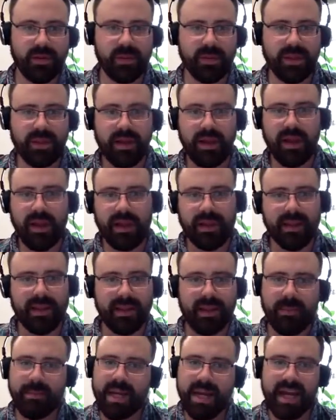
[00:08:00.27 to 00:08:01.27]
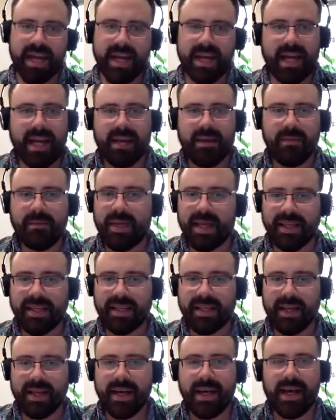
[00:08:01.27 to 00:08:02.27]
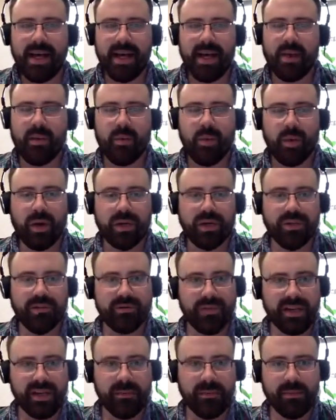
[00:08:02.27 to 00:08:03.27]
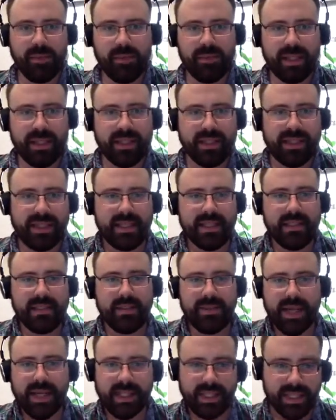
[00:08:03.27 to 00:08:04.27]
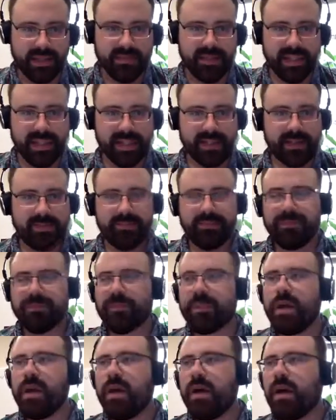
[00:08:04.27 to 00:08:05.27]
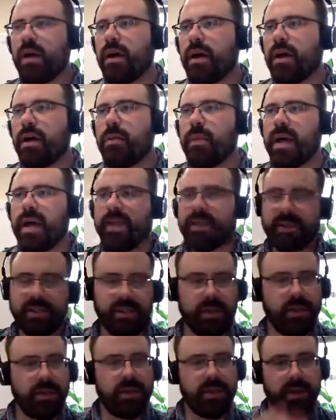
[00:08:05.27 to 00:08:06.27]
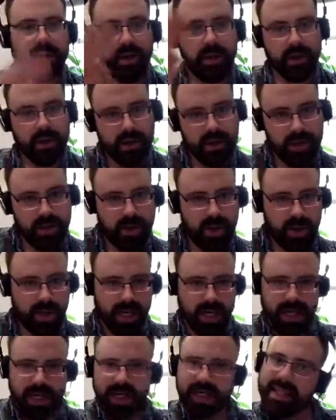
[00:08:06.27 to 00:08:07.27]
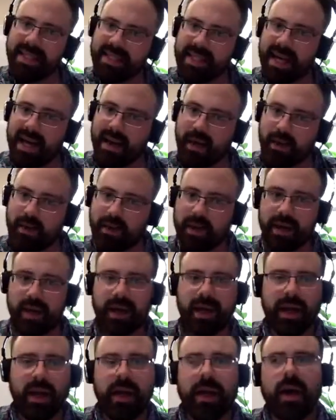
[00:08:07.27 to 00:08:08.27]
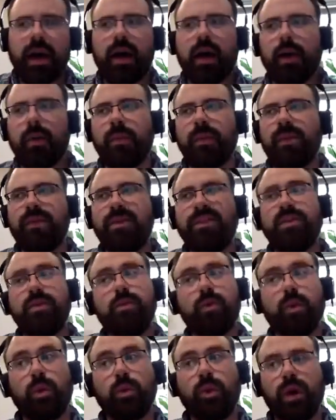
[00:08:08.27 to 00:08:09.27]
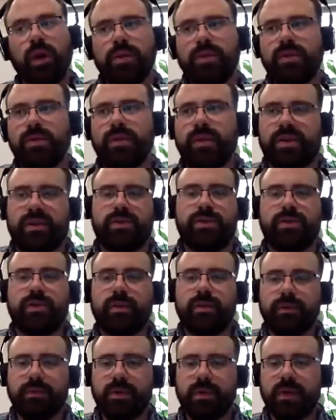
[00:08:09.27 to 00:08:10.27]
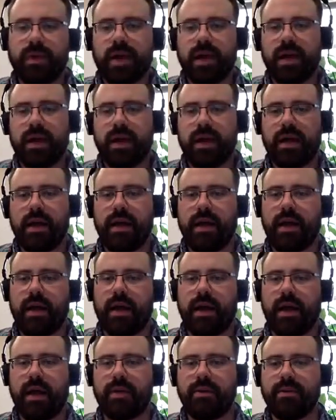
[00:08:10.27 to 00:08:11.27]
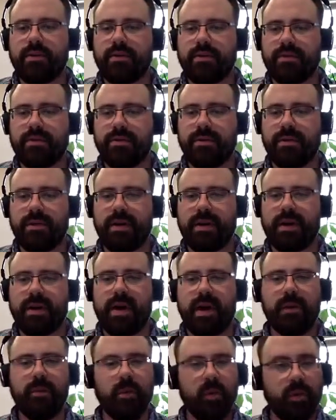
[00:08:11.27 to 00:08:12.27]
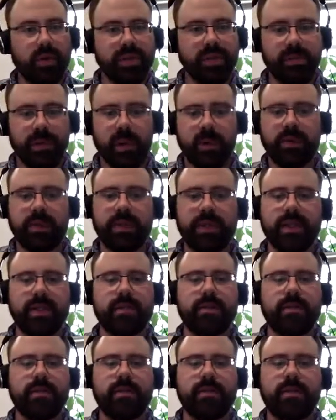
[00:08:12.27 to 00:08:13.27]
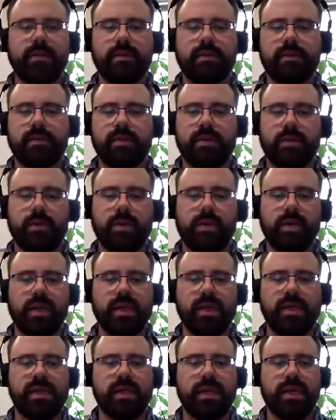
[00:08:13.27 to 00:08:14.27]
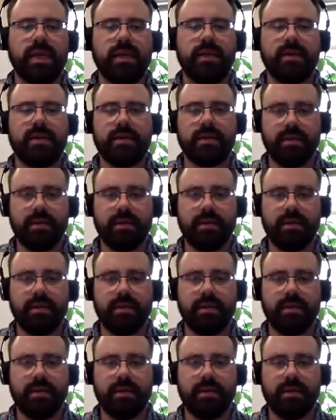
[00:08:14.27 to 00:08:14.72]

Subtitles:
with lemonade and pizza and watch fun movies and do activities. And so you can hit the town. You will want to register at, and I always post this so you can see it.